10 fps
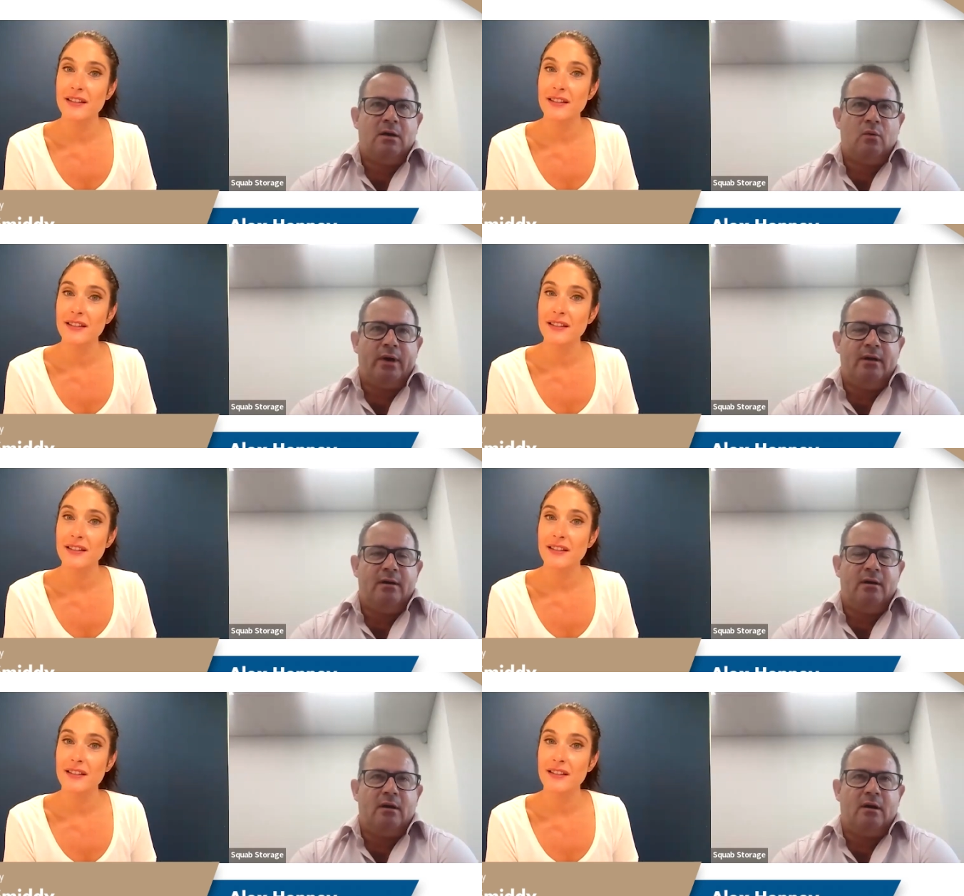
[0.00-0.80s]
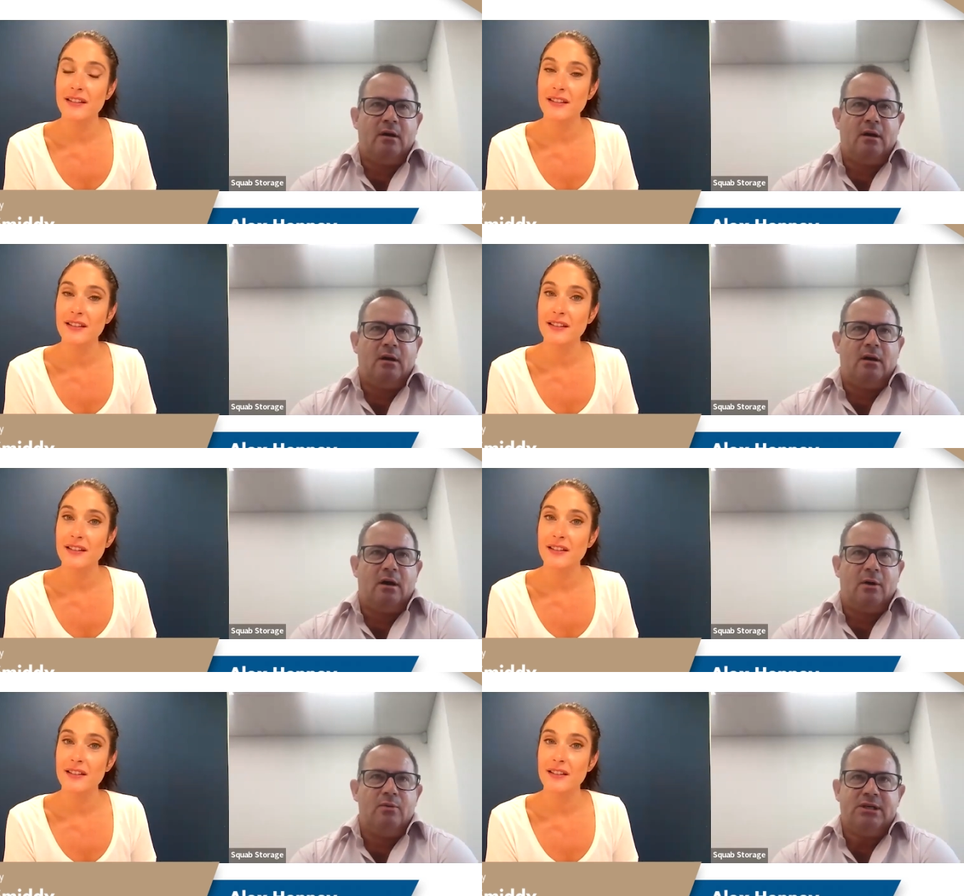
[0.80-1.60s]
Speaker 1: when
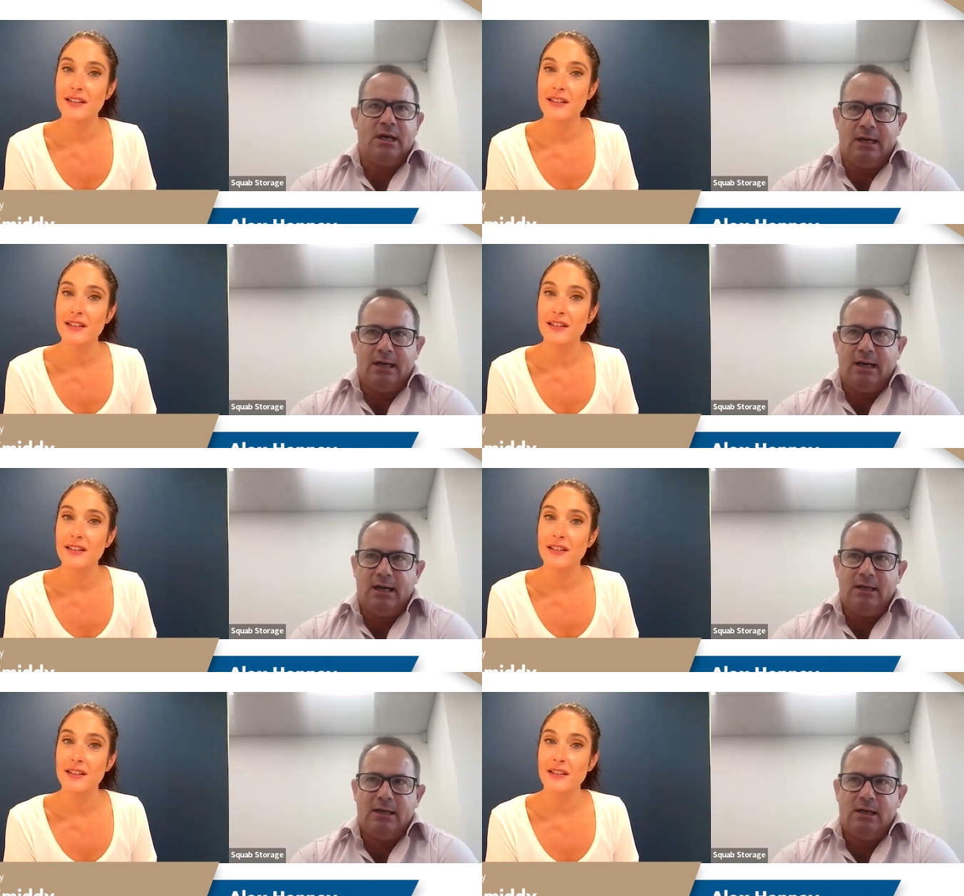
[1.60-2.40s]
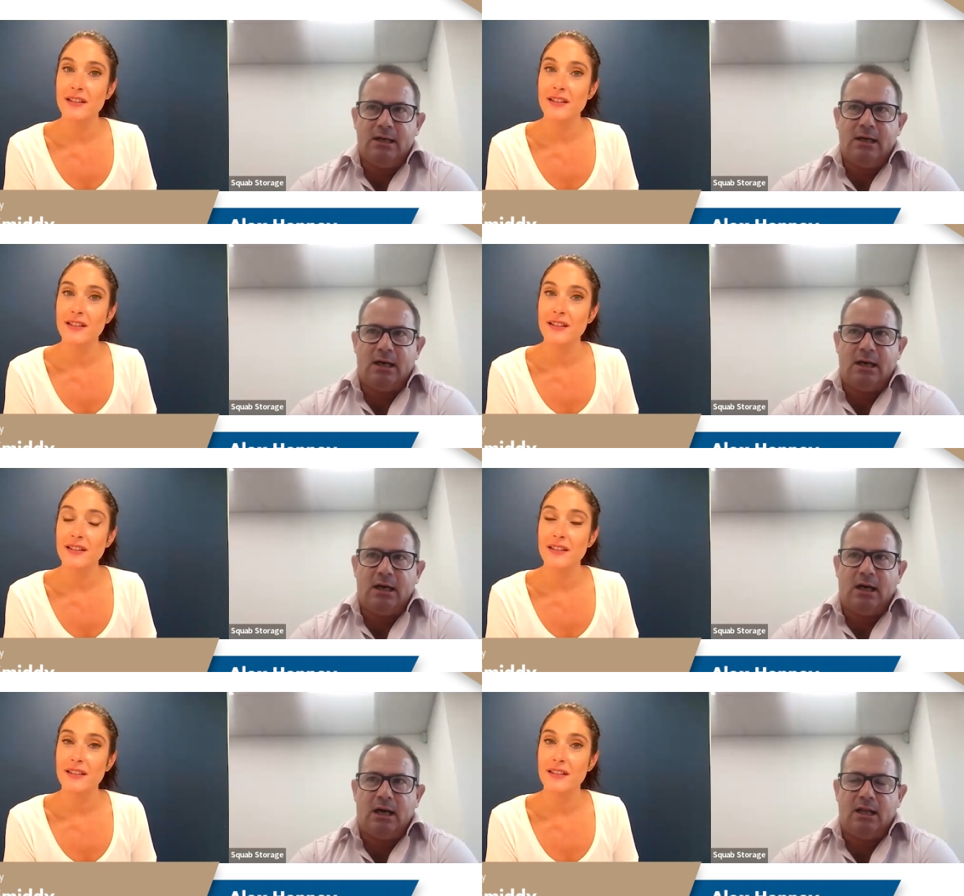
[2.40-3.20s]
I was younger,
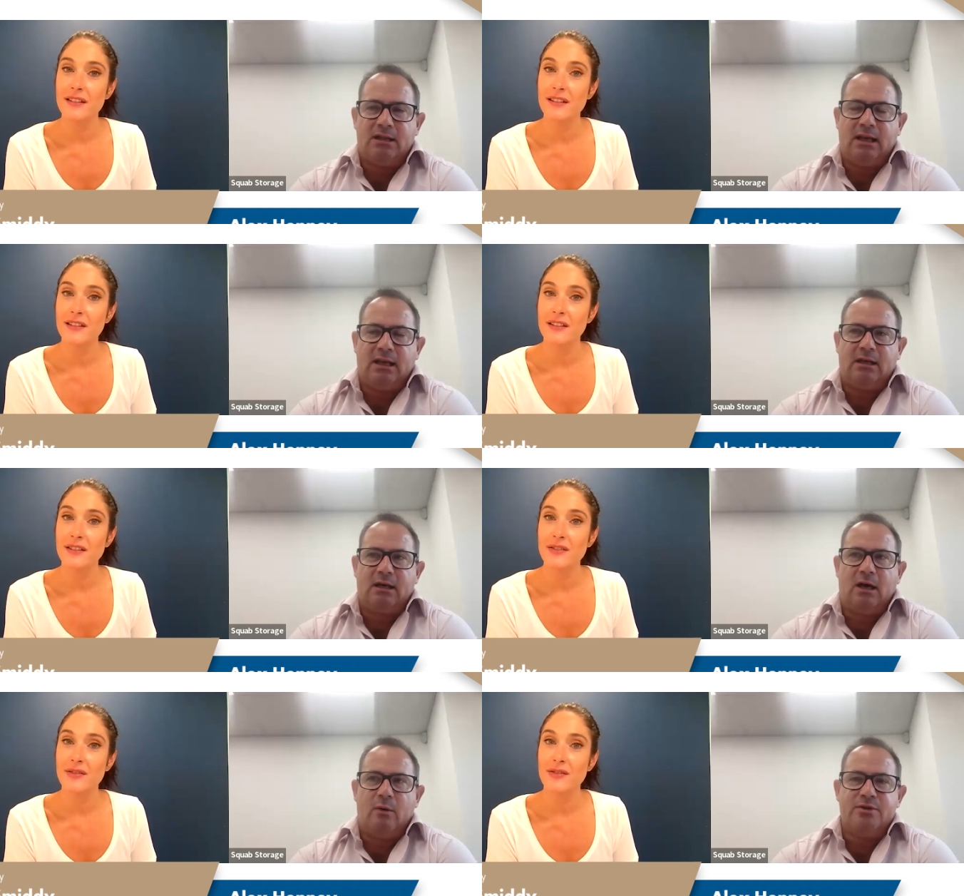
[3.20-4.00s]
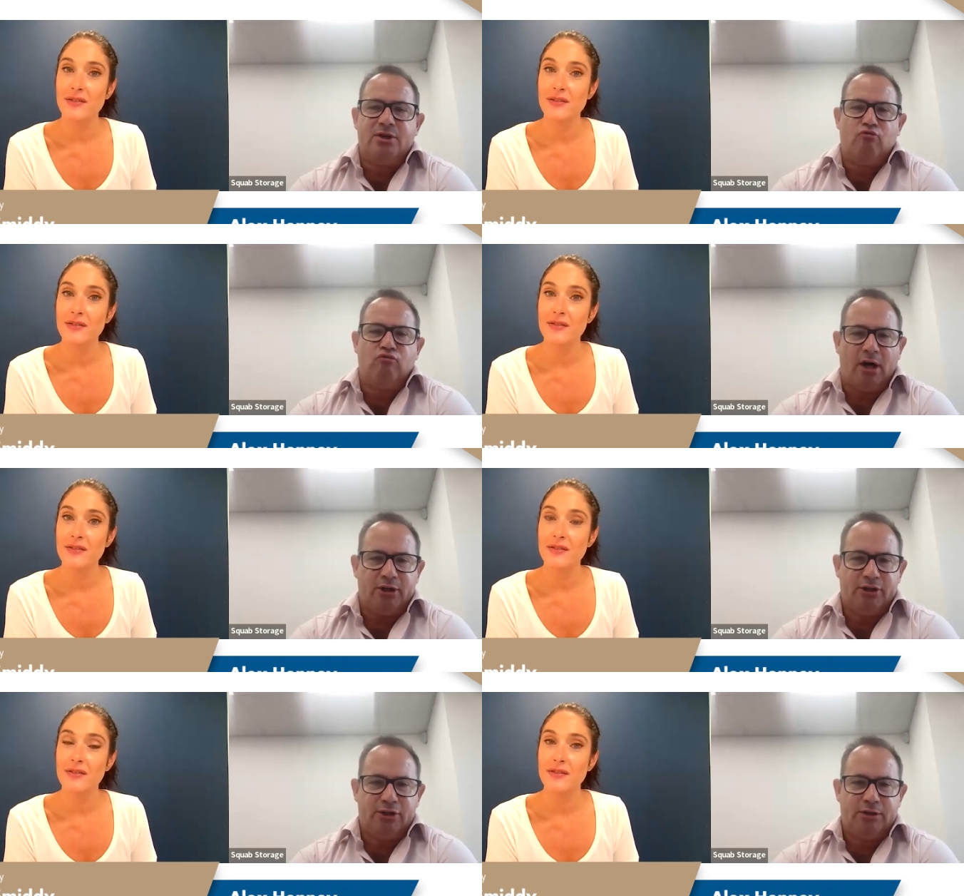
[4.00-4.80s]
I think I was in a
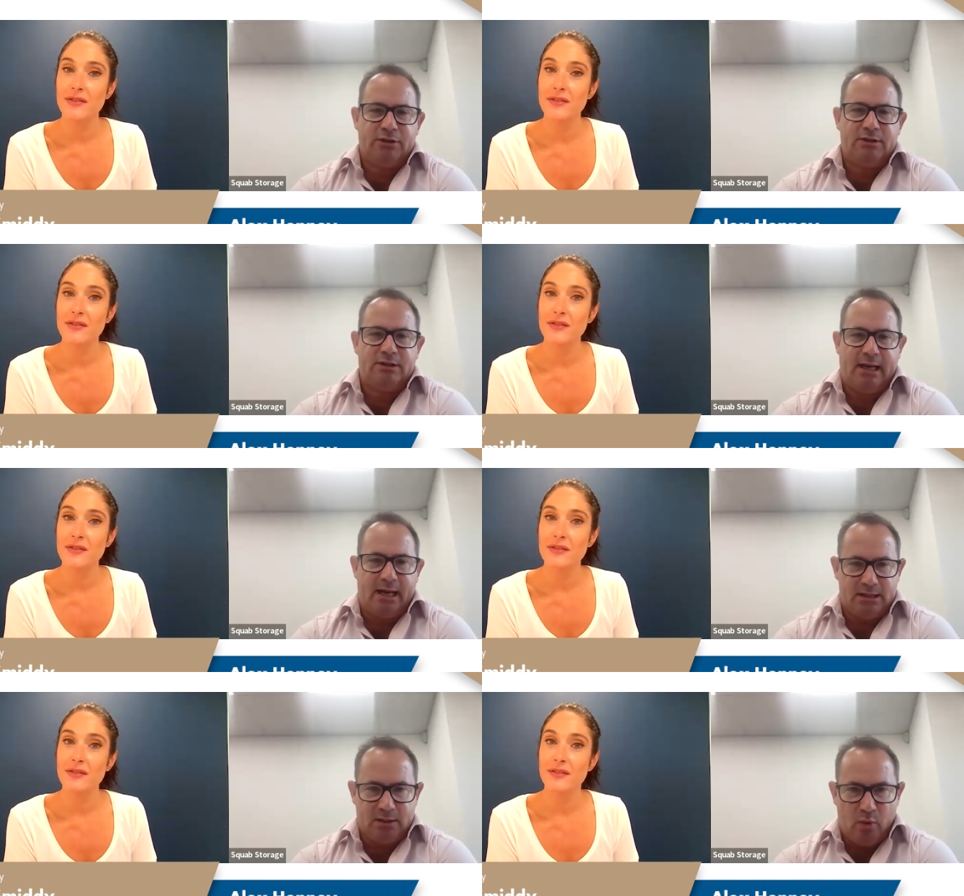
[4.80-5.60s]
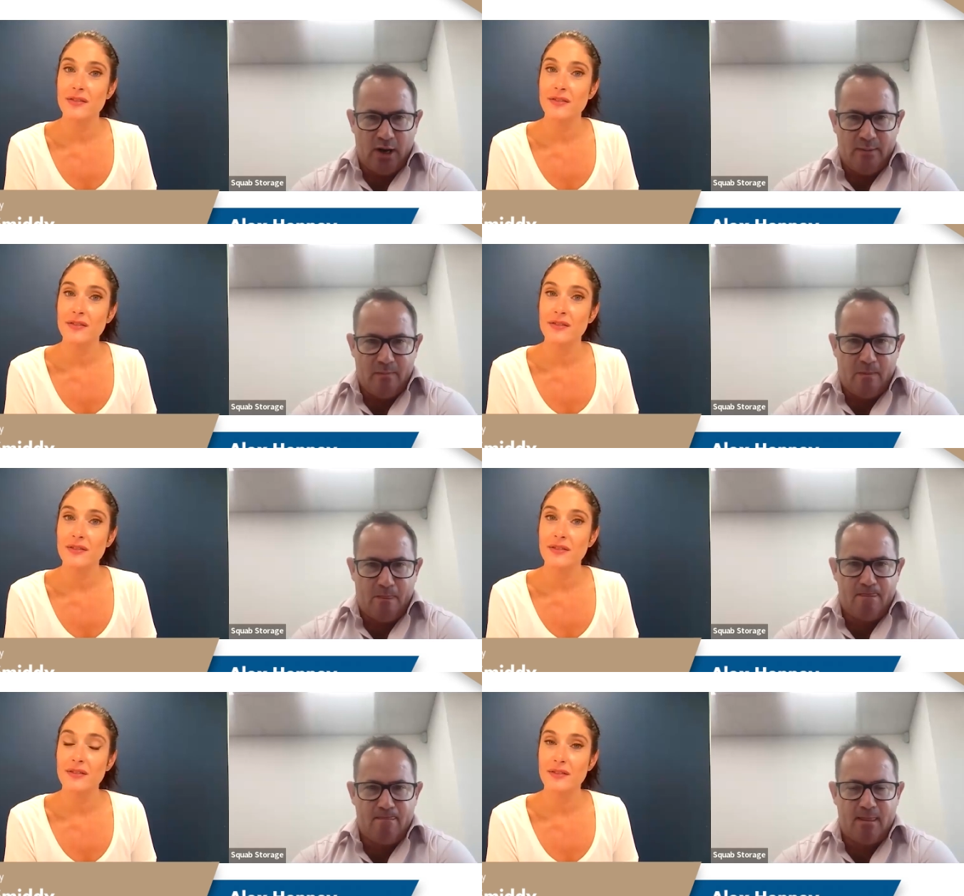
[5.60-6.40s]
rush to get somewhere.
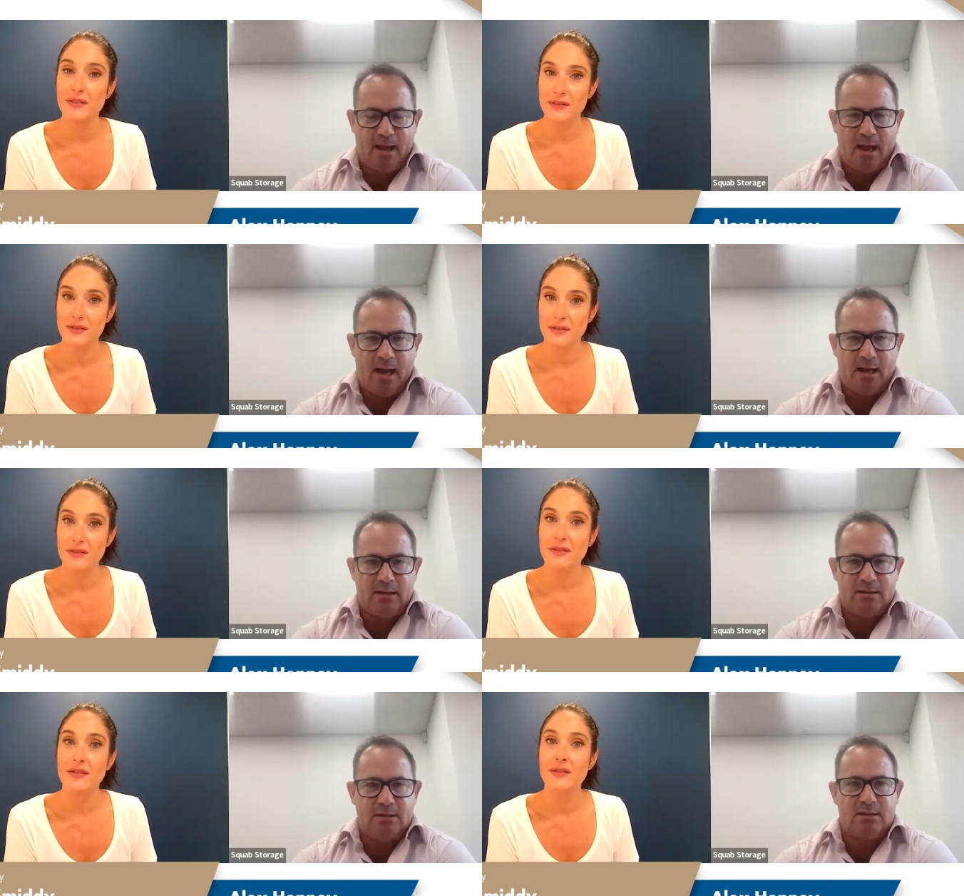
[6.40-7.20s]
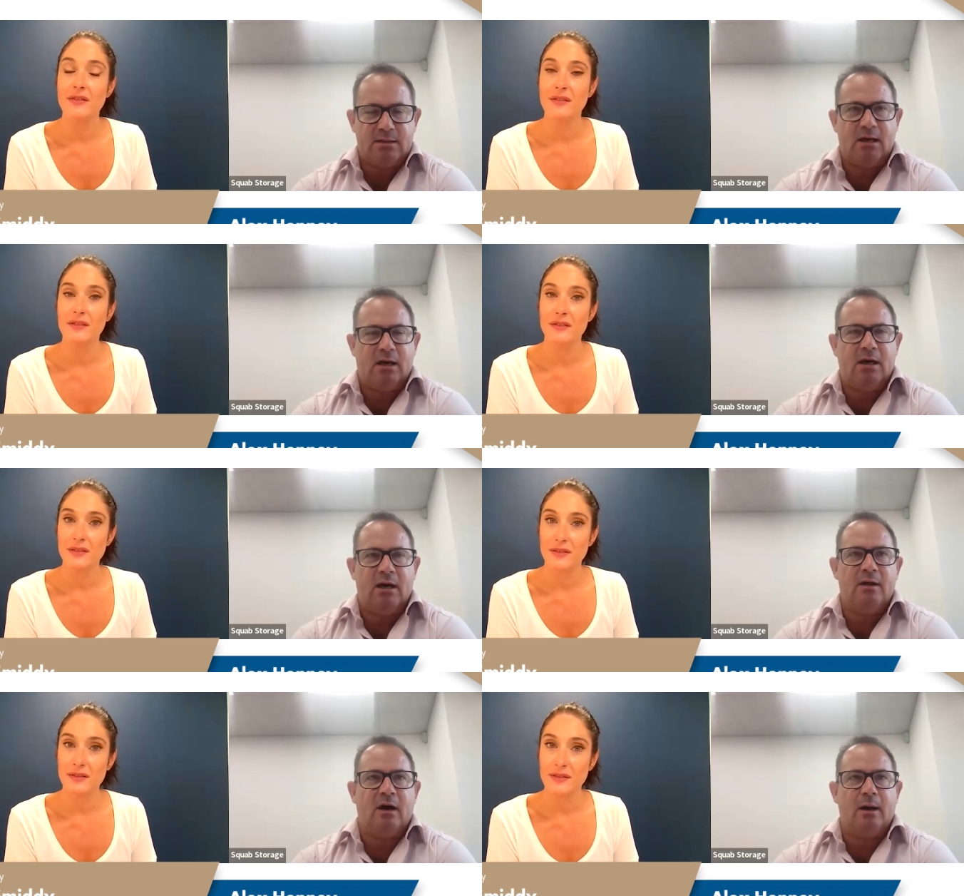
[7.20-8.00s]
And uh,
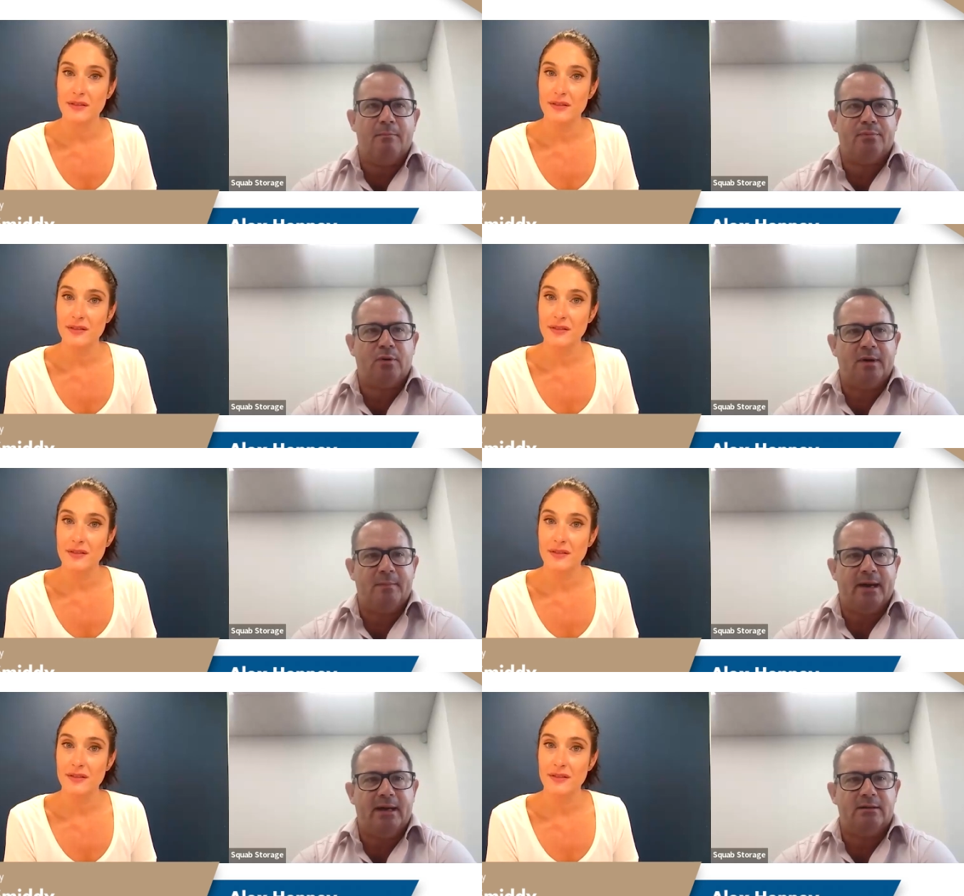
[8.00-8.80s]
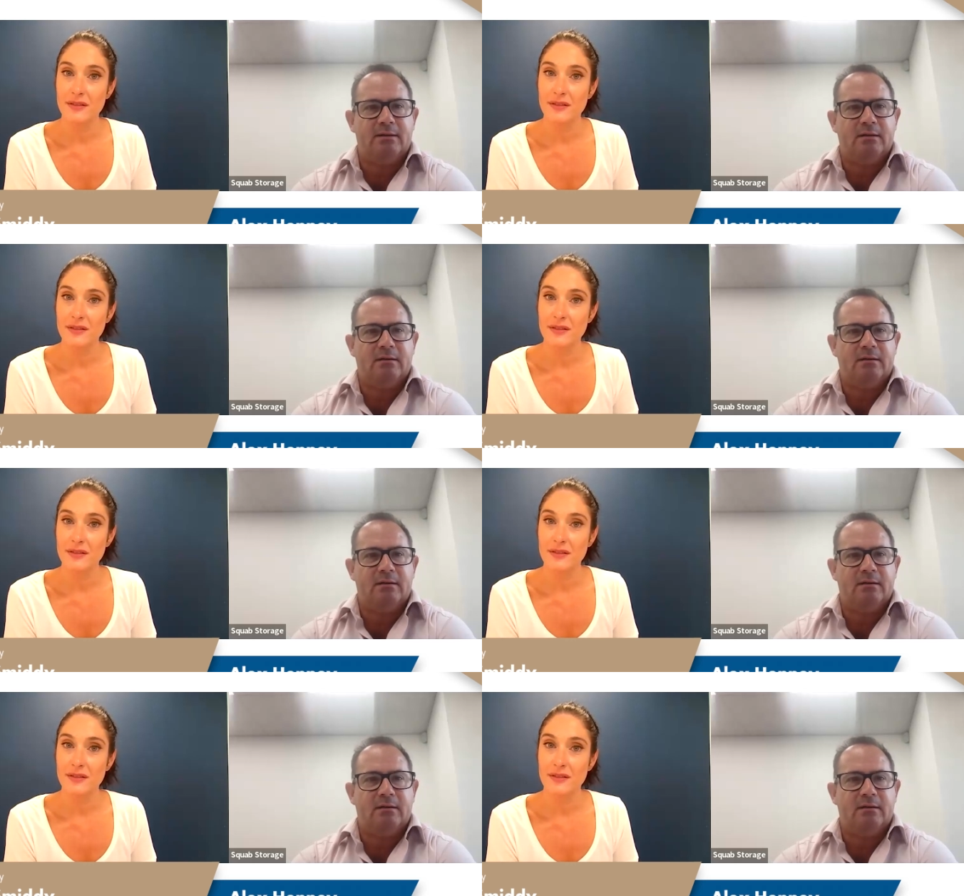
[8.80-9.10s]
uh, I probably made